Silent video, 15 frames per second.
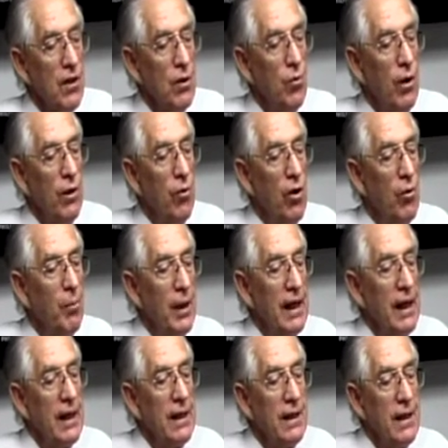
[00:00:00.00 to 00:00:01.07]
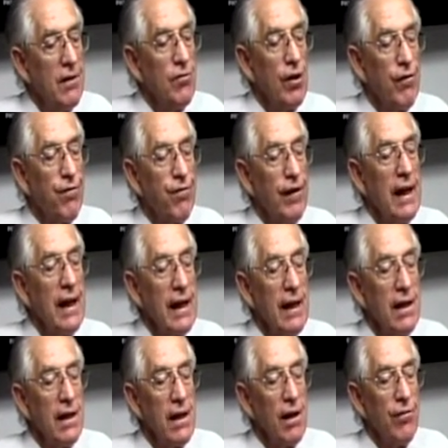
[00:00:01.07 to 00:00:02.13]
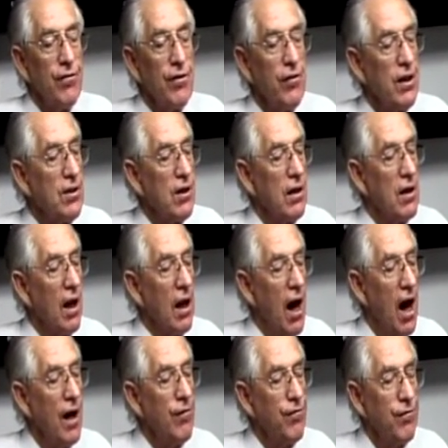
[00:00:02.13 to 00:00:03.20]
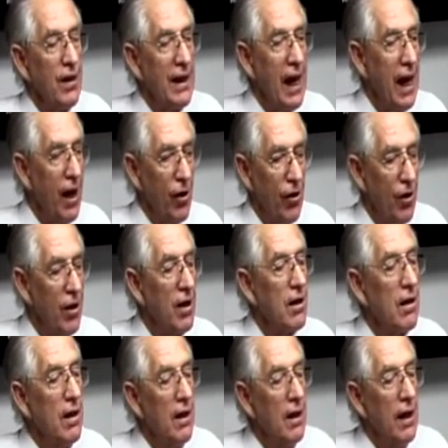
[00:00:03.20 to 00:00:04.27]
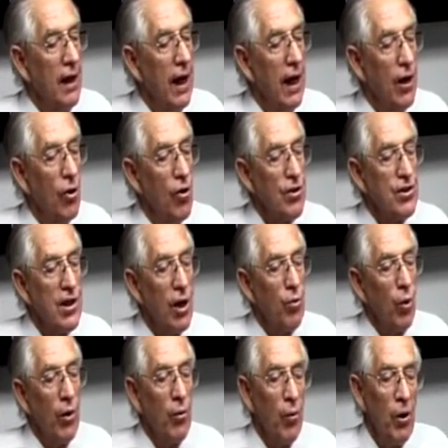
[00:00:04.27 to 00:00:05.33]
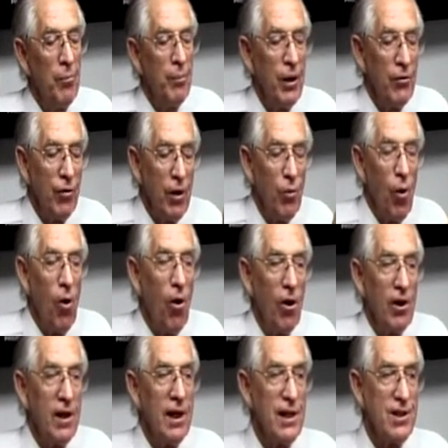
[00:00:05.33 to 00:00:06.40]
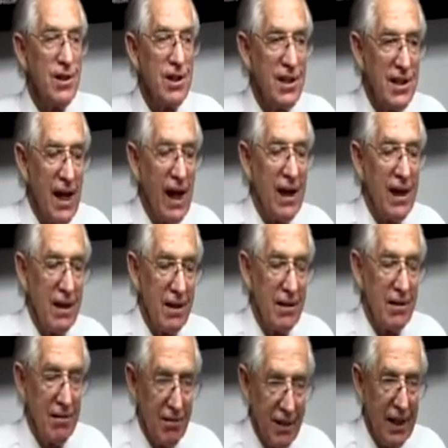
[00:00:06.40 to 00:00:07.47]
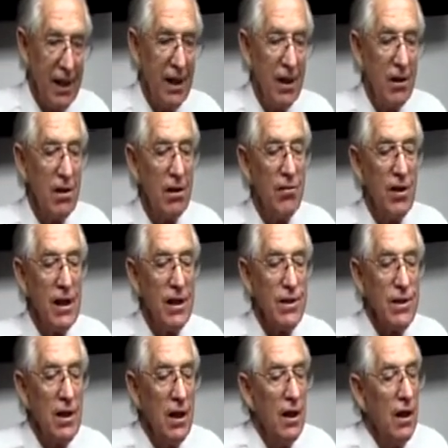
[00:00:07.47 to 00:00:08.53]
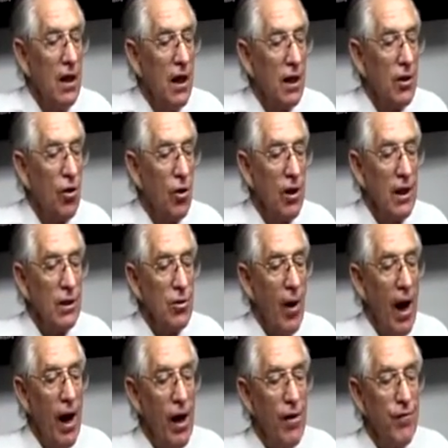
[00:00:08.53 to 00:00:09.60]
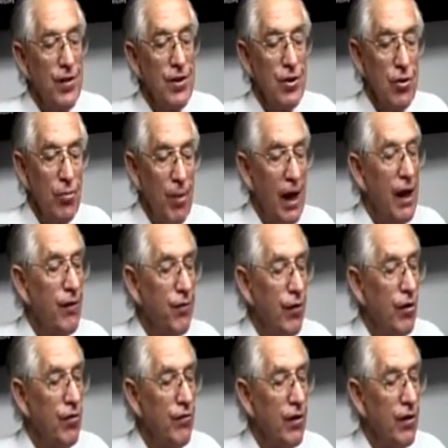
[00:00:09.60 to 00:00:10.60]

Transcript: We will be given freely the gift of eternal life. We can't earn it. And also we will be rewarded as the second tier of this according to our efforts to bear fruit